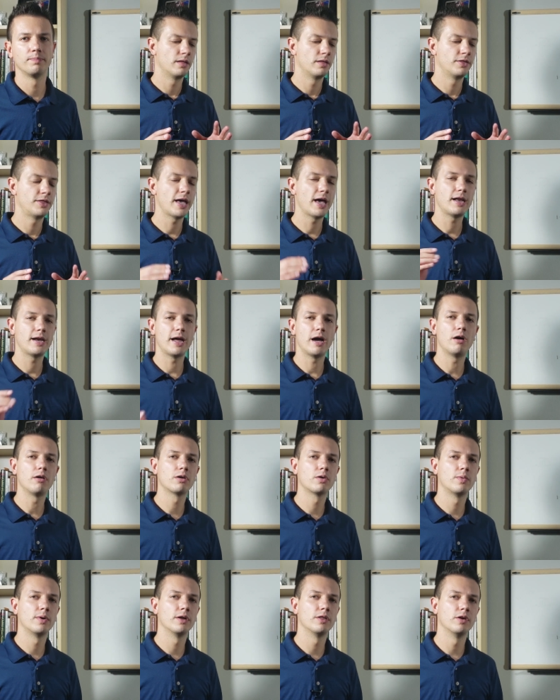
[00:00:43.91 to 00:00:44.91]
That
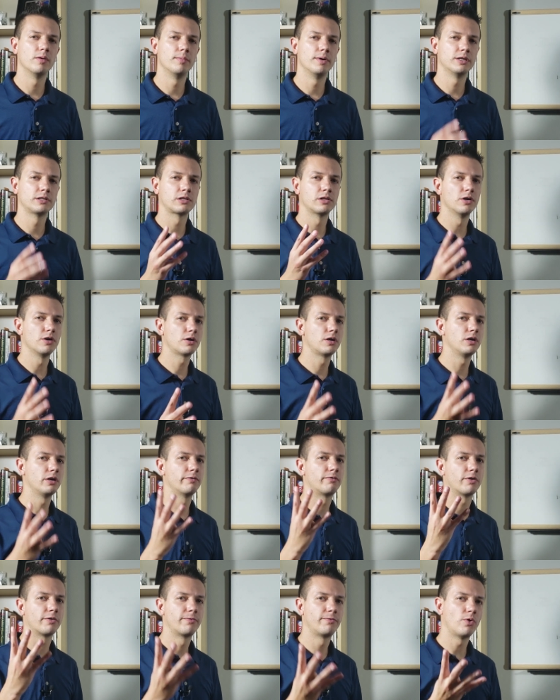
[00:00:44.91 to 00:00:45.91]
algorithm is looking
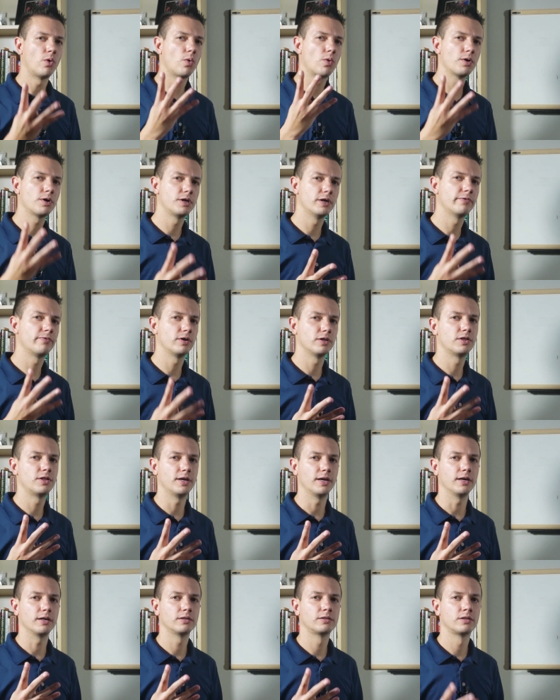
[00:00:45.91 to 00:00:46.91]
for 4 different
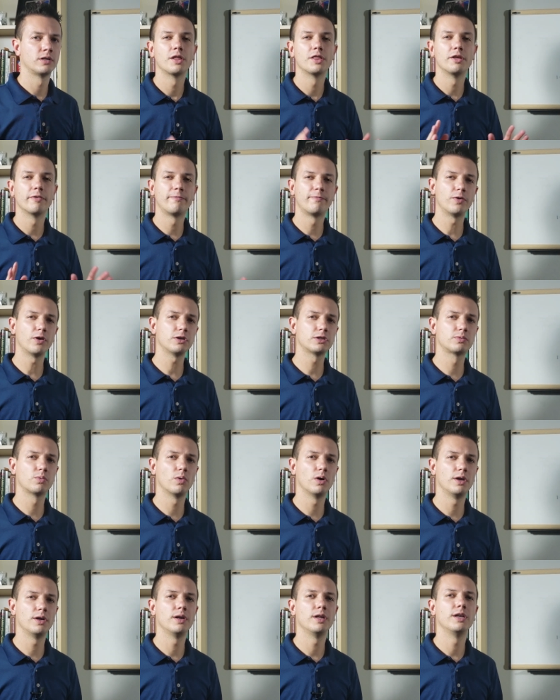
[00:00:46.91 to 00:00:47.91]
things. The first
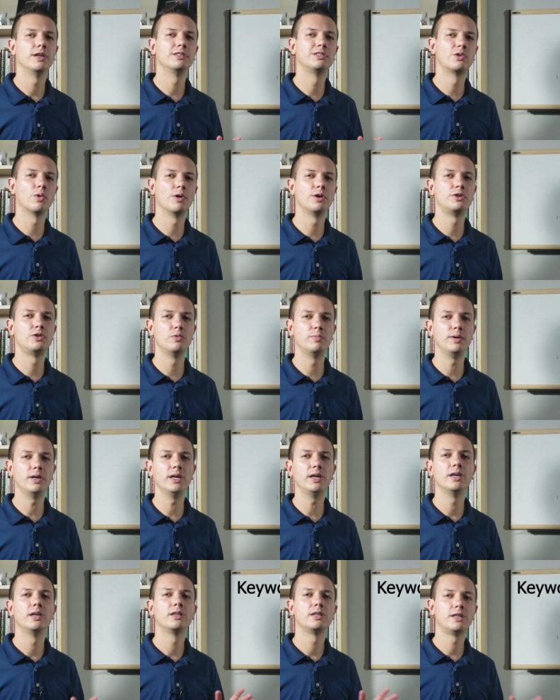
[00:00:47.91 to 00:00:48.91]
one is going to
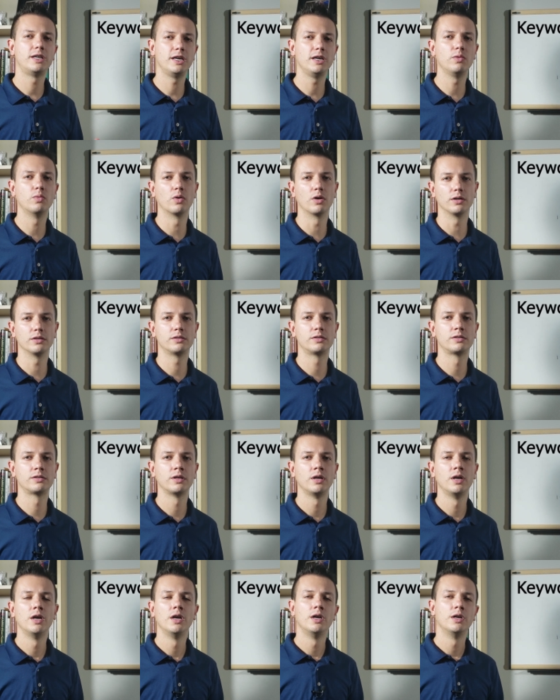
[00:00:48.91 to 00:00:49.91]
be keywords.